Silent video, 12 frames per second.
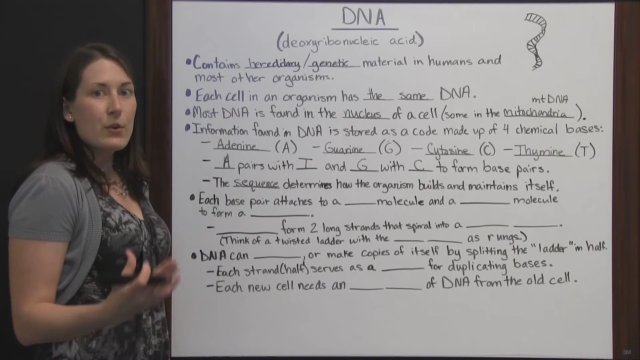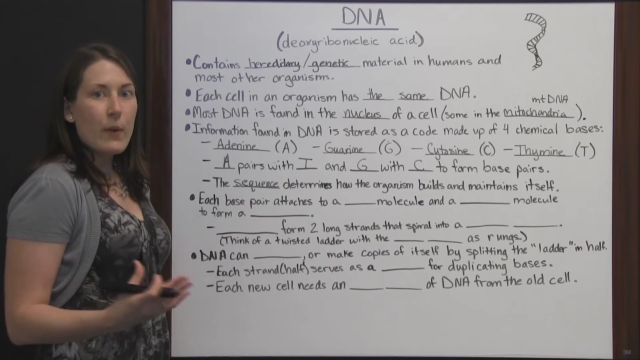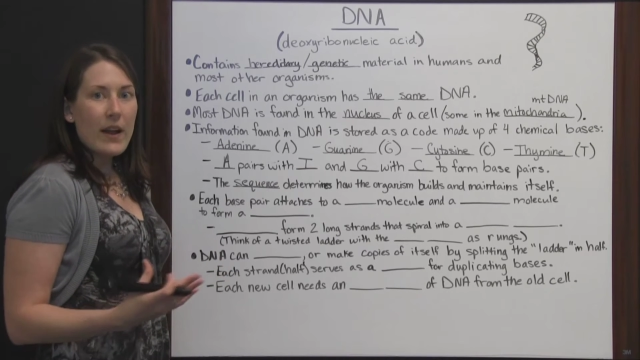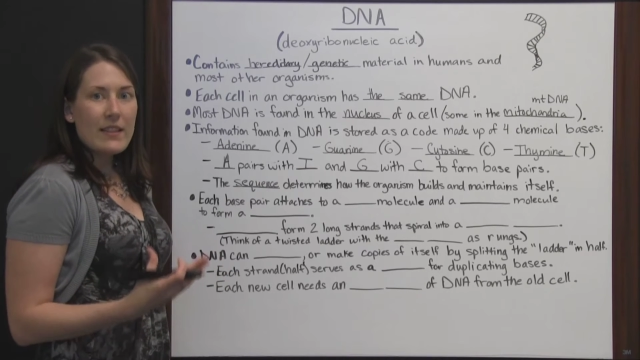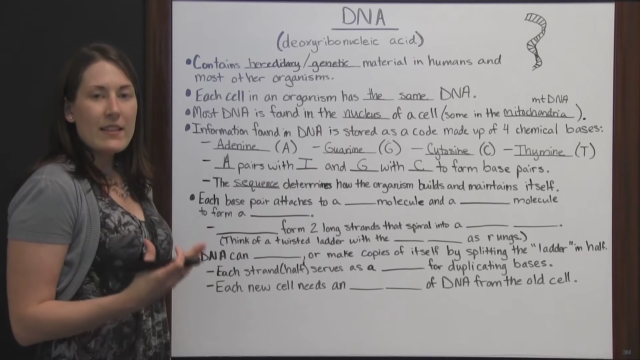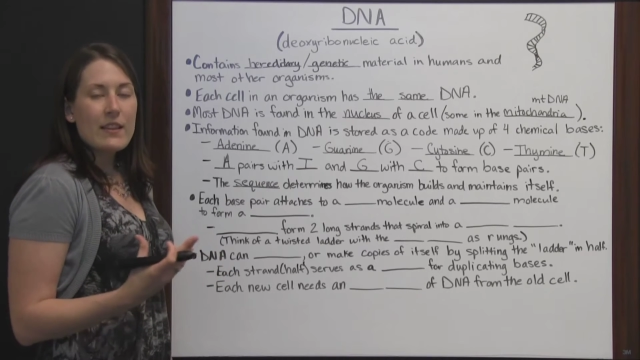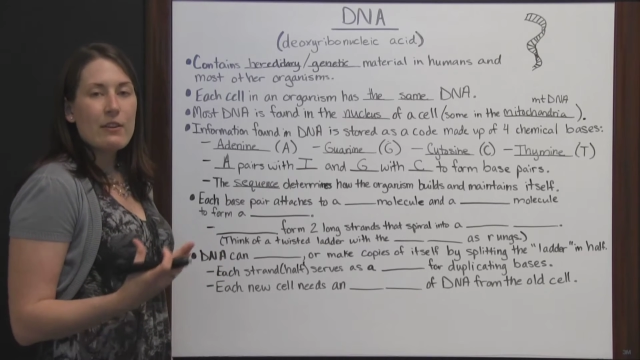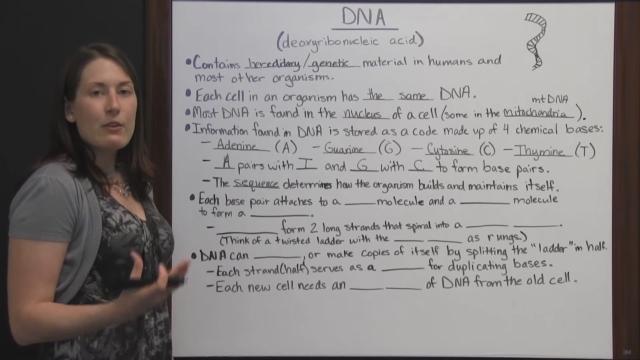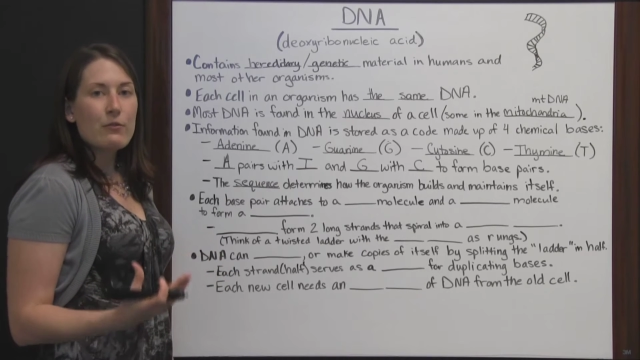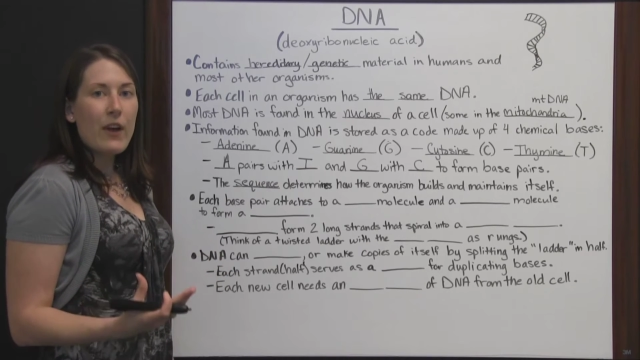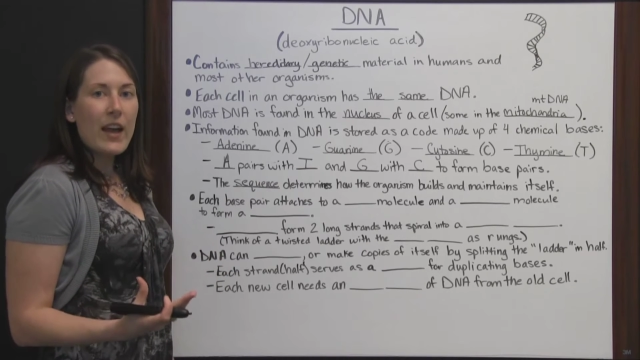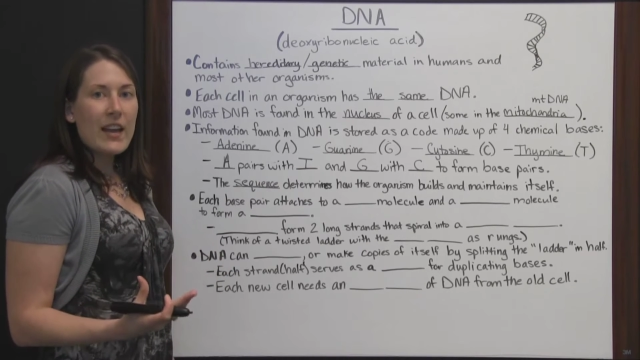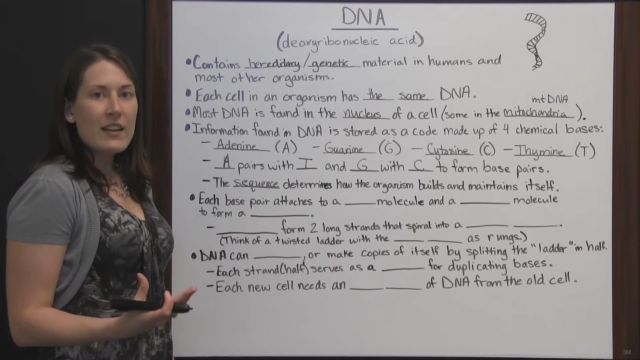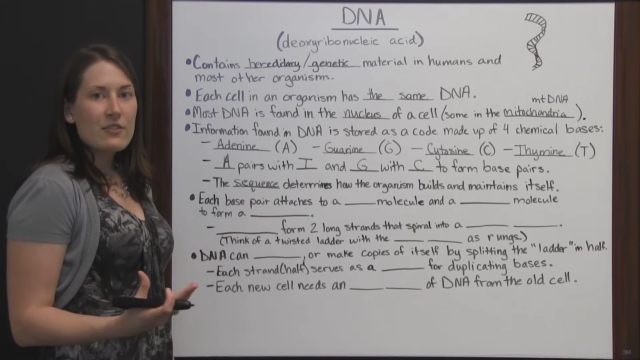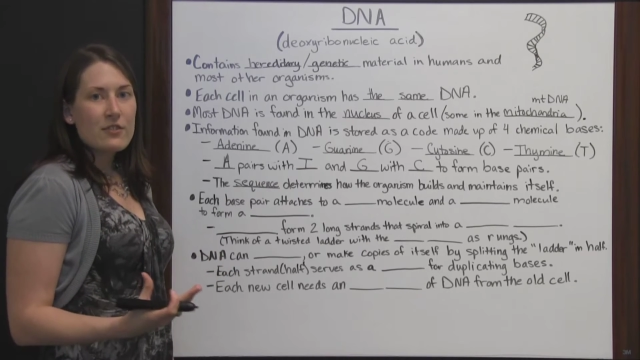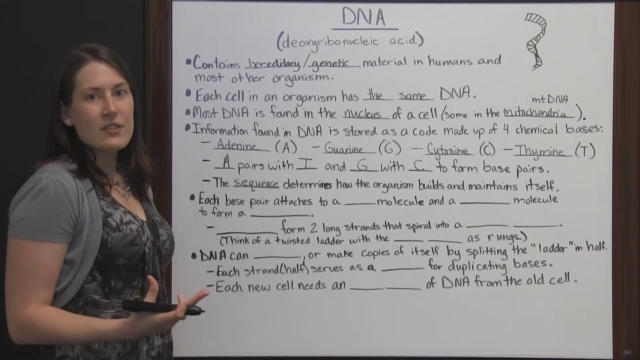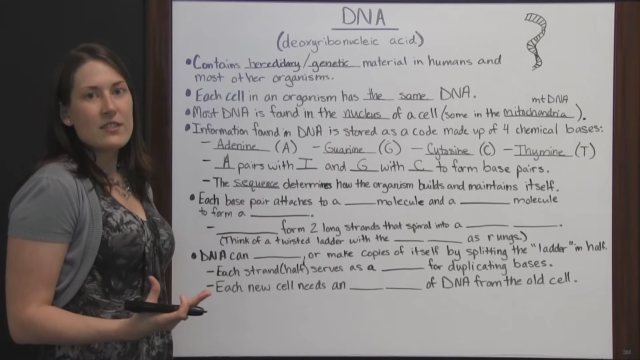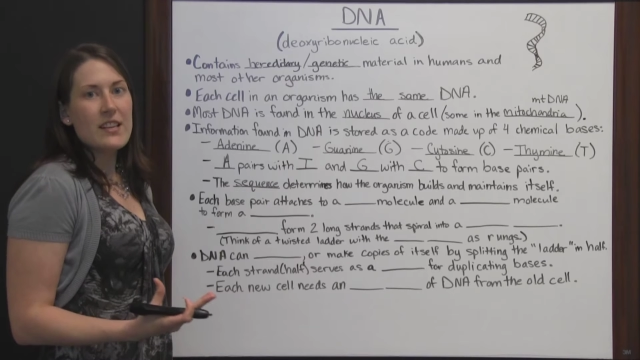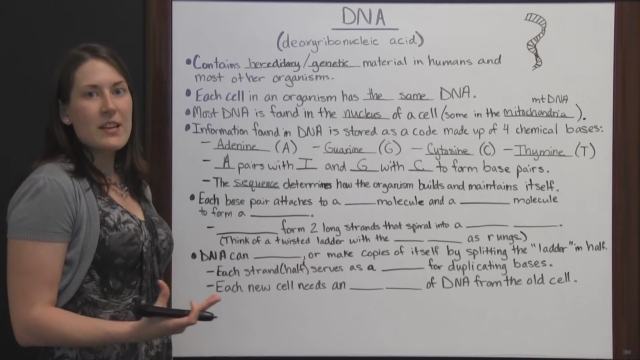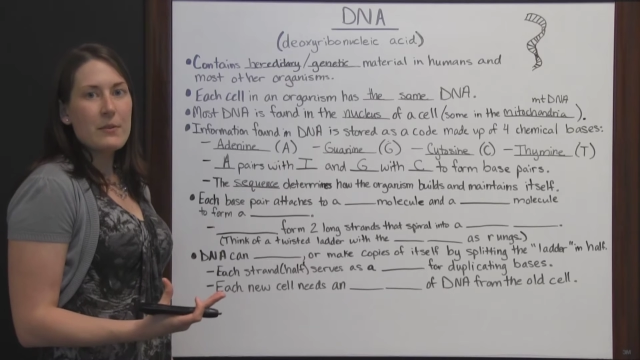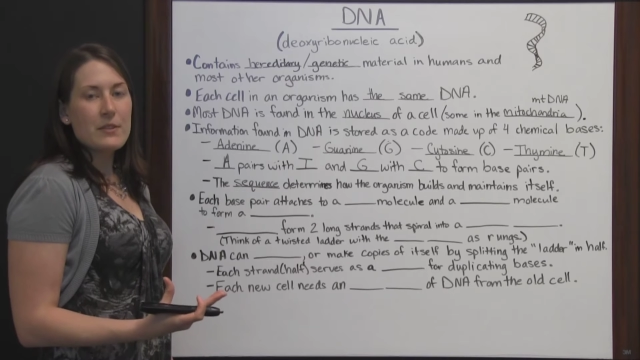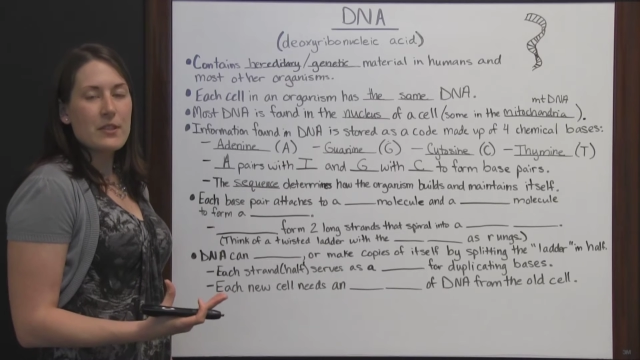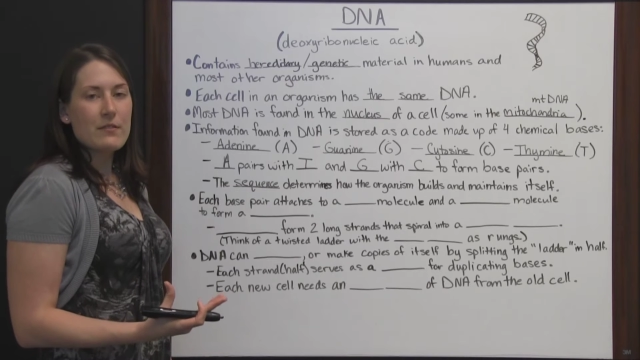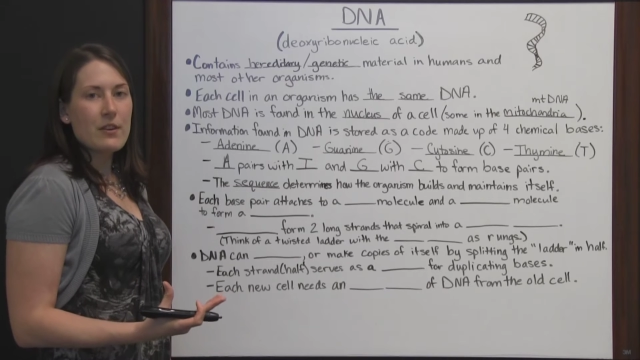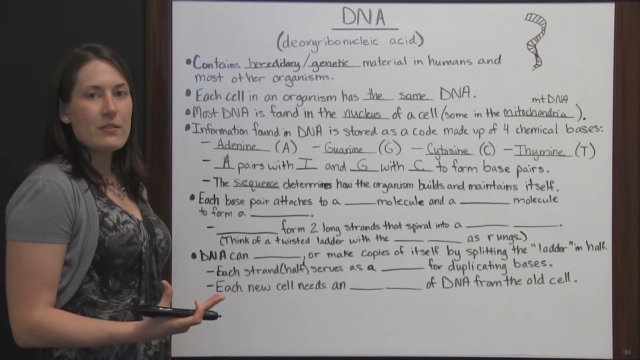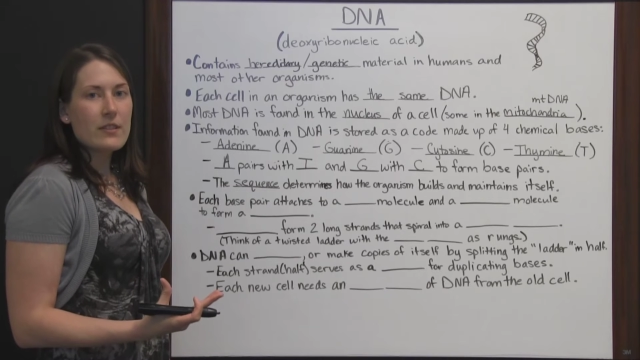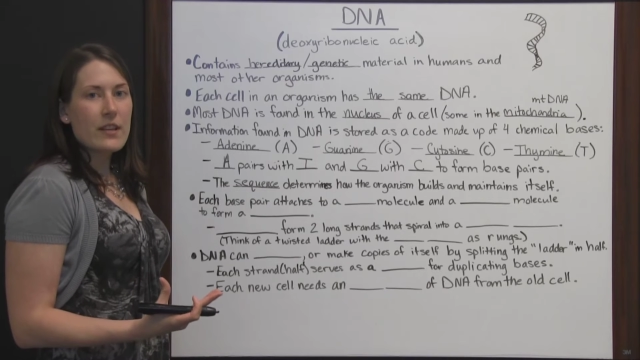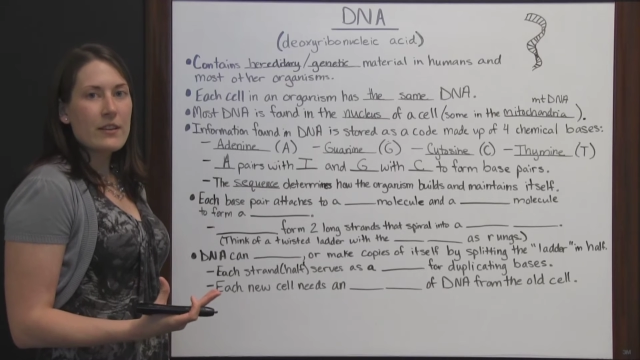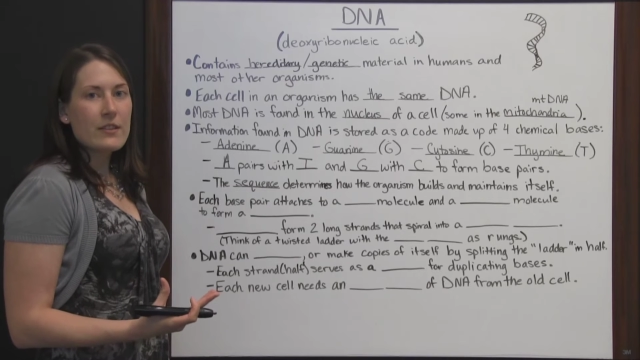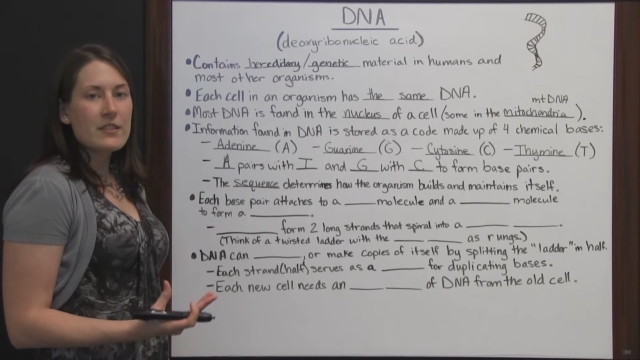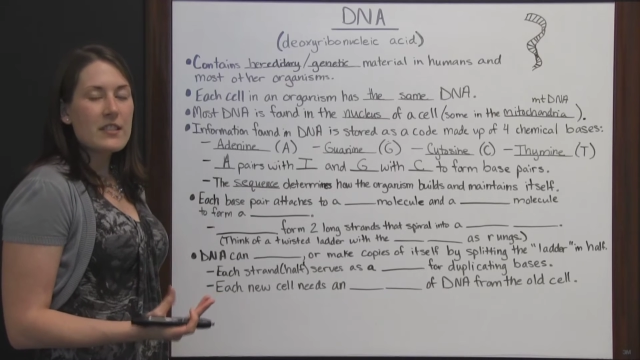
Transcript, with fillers: the way that they're arranged, the sequence of those letters